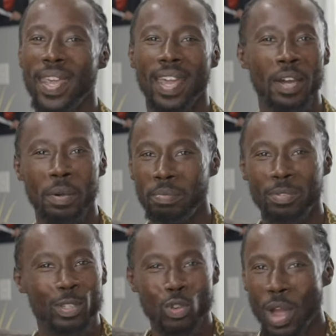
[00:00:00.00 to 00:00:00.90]

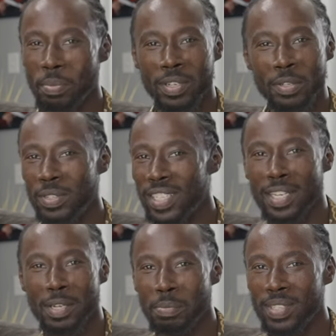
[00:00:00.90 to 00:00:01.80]
help drop little
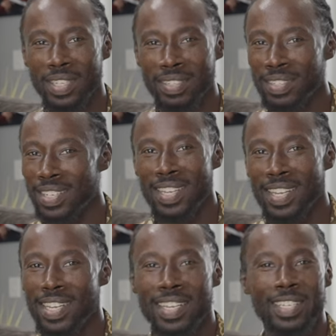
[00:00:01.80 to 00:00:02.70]
gems and
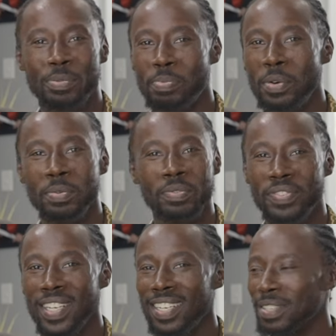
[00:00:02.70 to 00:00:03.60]
spoon
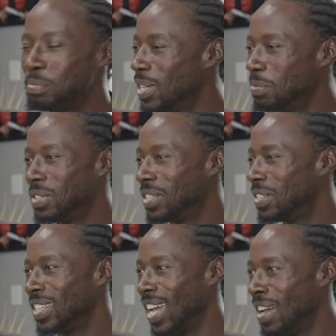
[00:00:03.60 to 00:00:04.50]
feed the people
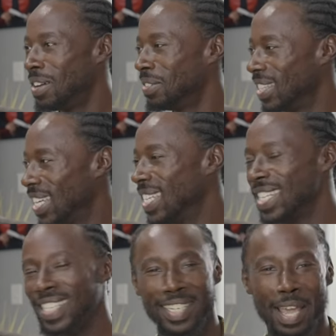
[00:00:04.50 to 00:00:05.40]
on how they
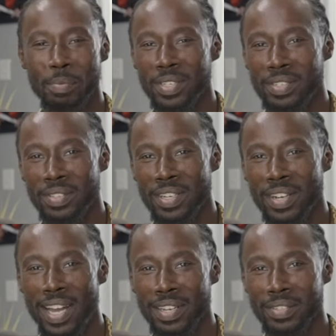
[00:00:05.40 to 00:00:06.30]
can tap into their
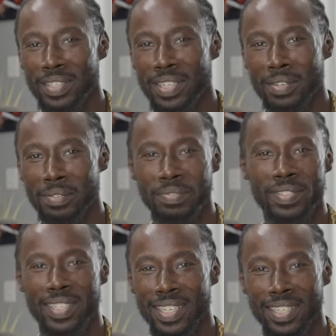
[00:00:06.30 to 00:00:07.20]
higher
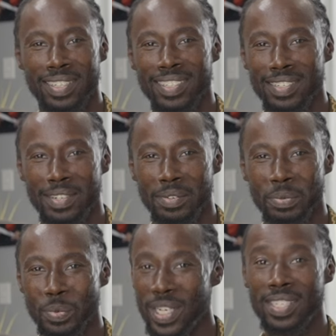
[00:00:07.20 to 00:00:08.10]
selves and you know
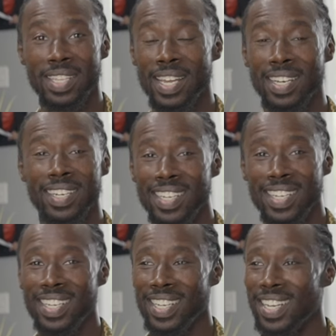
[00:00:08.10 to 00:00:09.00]
reach that
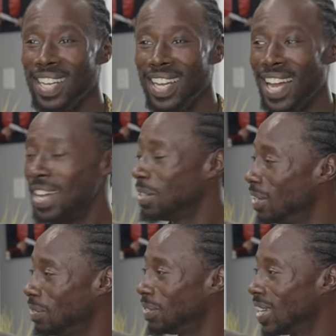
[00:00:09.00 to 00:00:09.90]
higher level of